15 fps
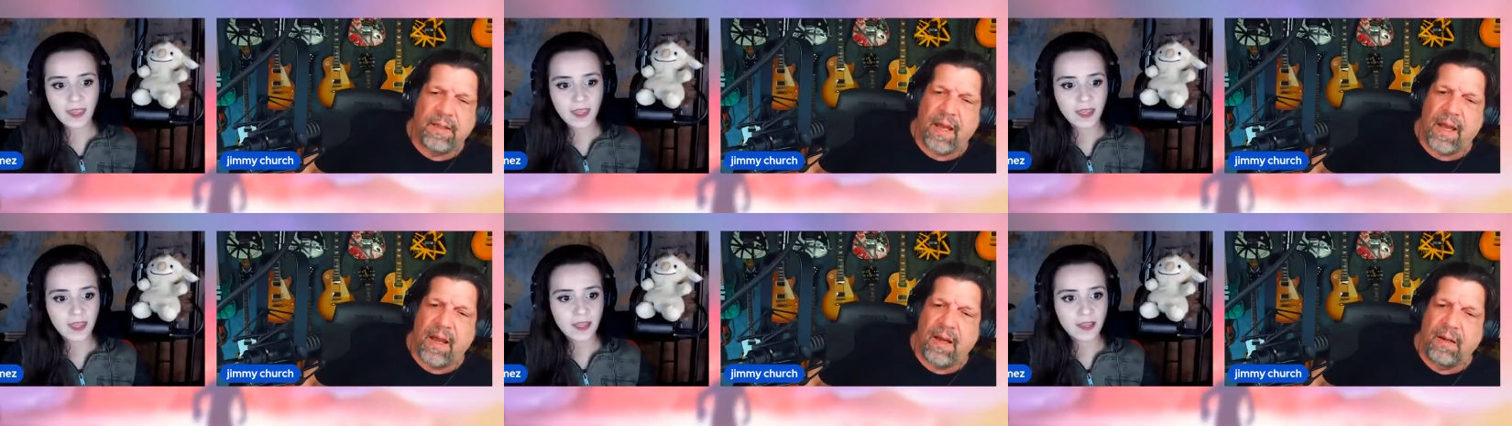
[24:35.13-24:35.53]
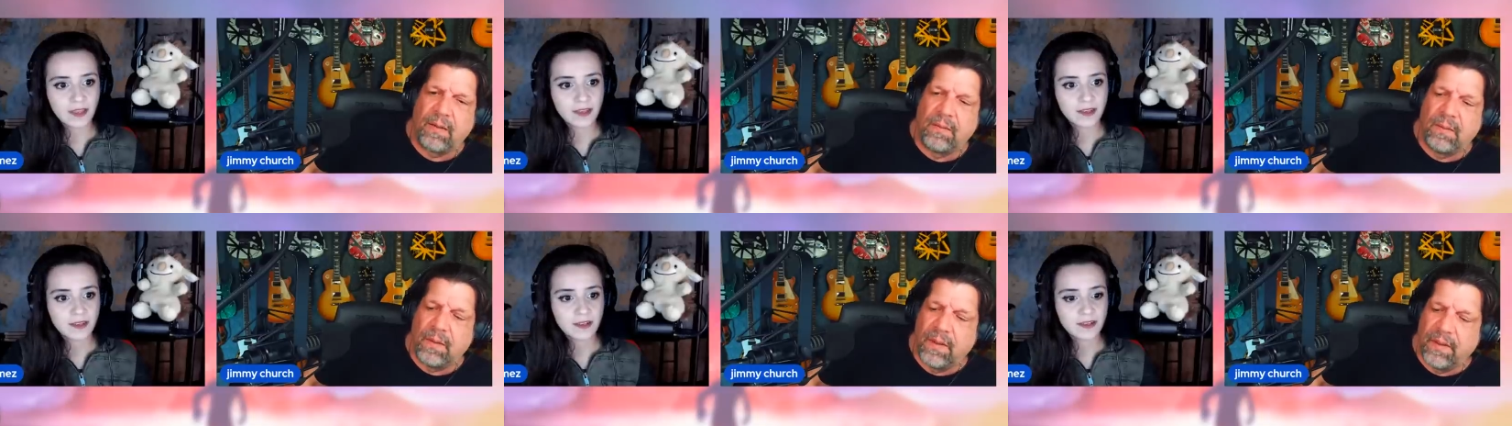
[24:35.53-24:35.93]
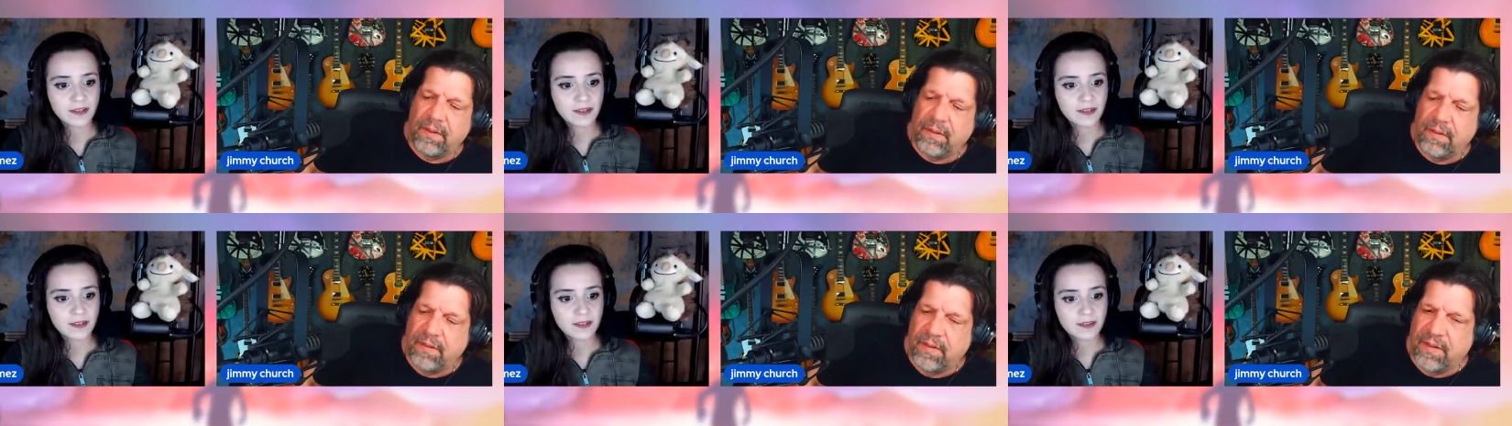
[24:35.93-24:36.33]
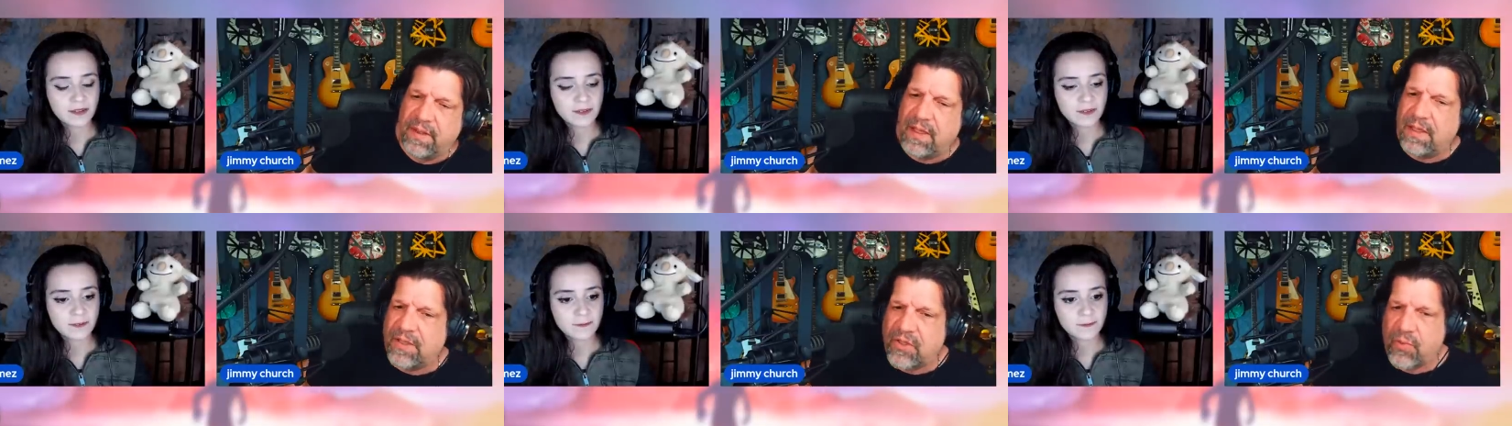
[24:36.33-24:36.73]
Speaker 1: now
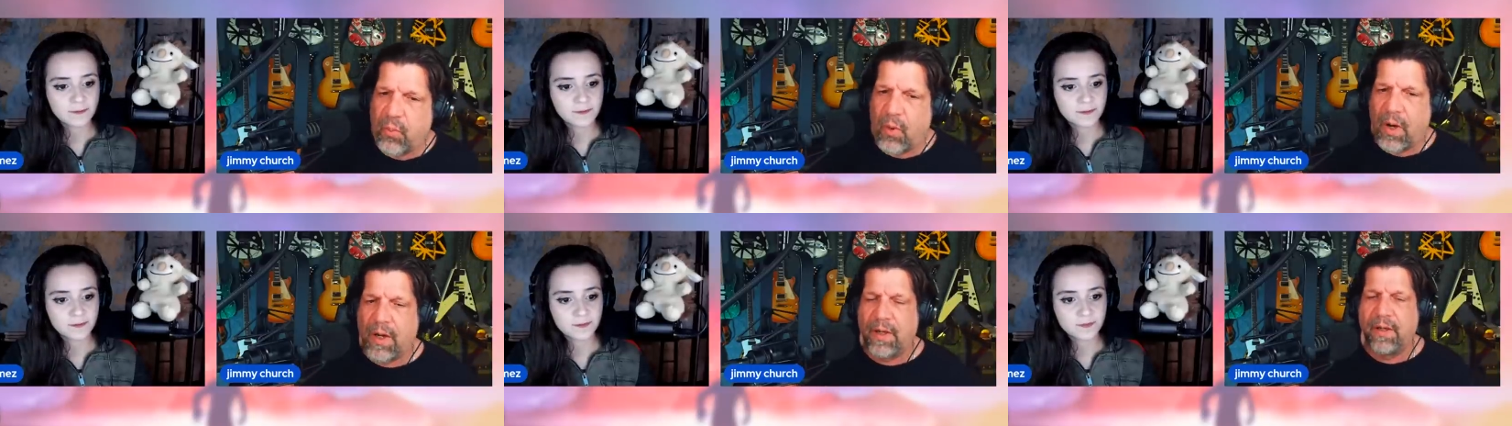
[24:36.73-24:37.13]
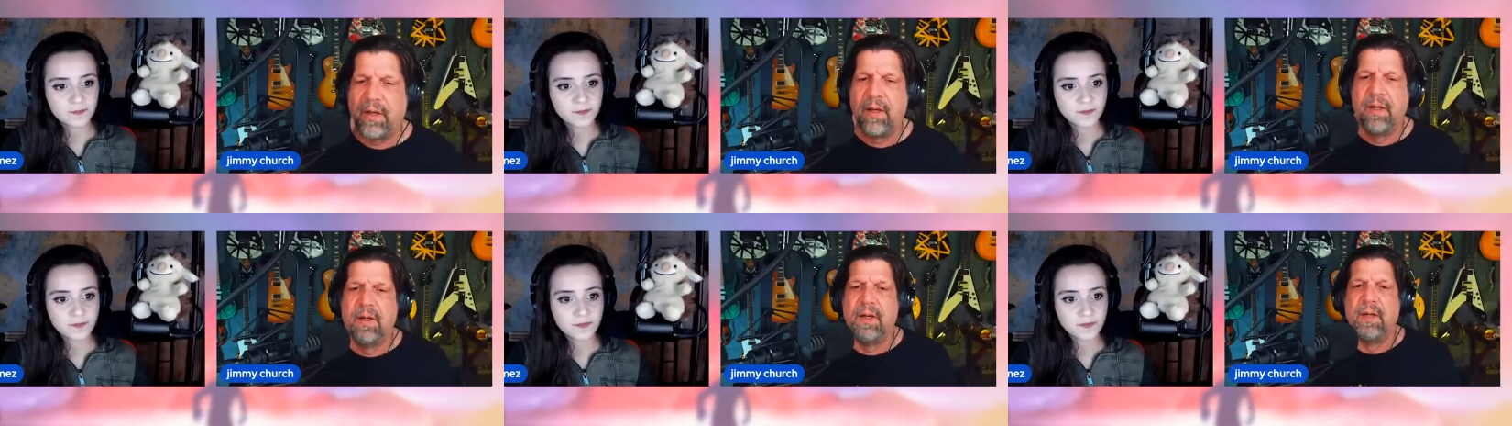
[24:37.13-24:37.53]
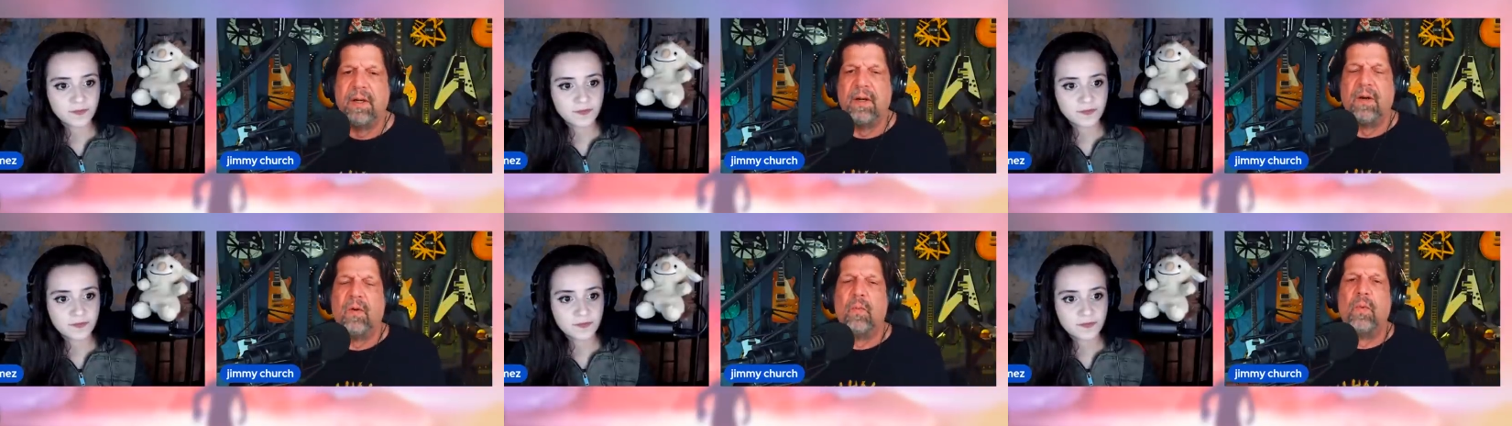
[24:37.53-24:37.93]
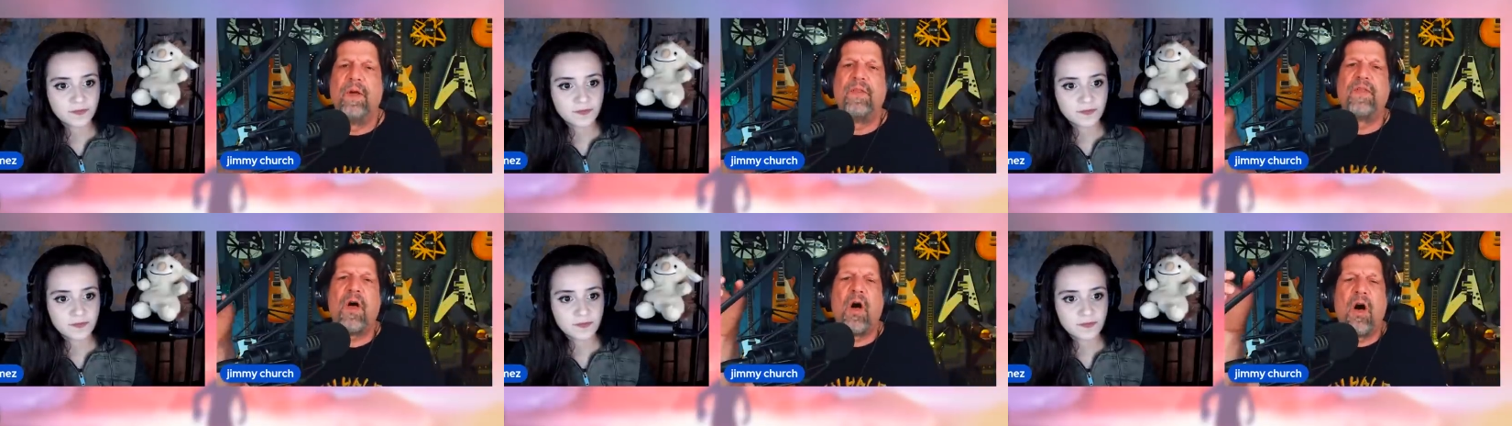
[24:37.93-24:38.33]
this one, with
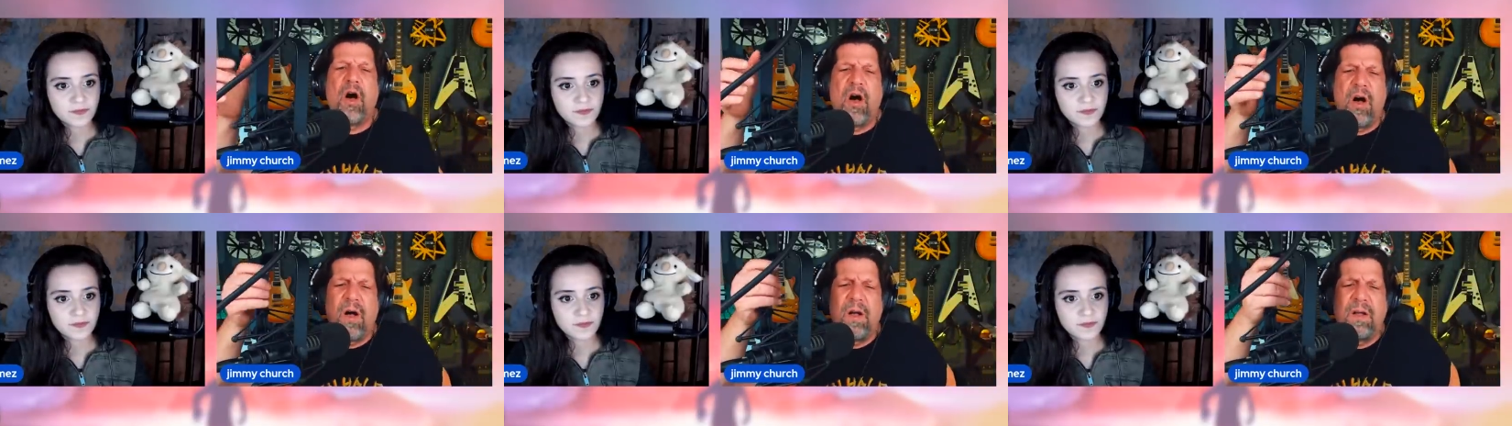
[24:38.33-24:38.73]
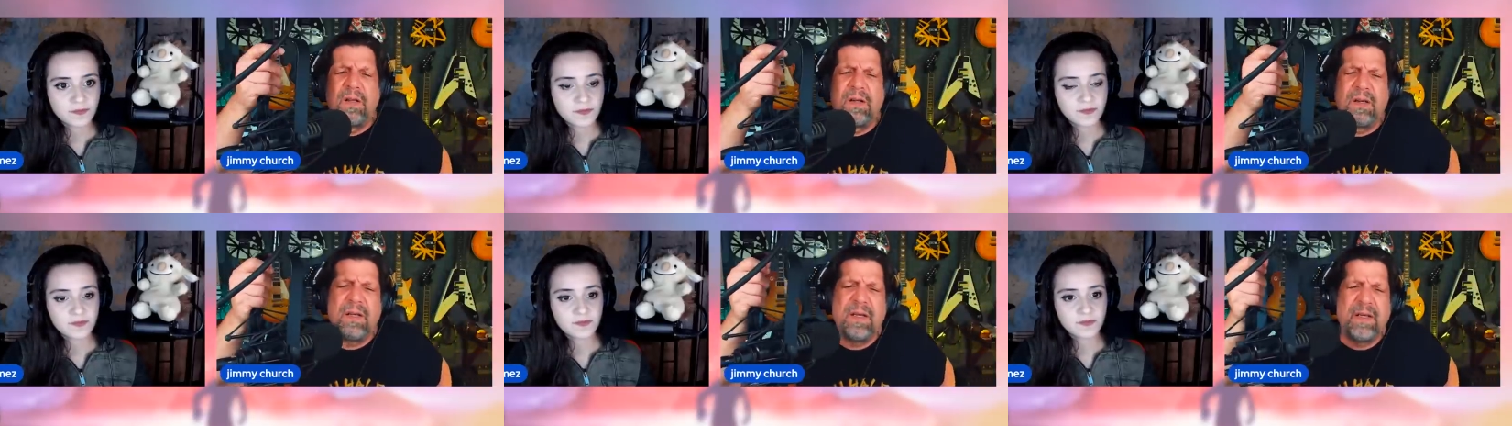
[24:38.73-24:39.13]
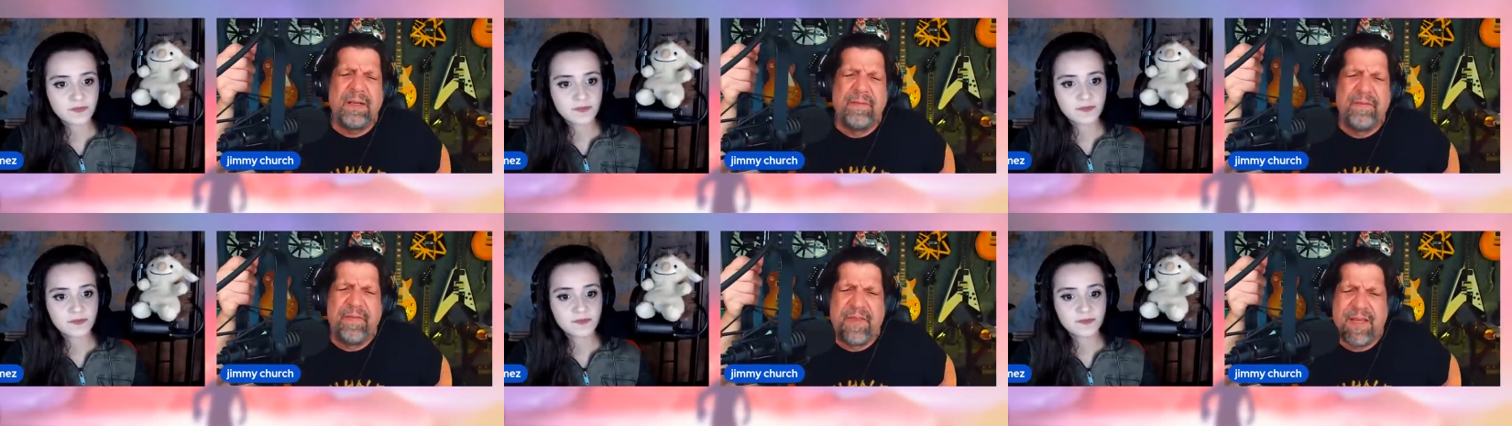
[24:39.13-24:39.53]
all of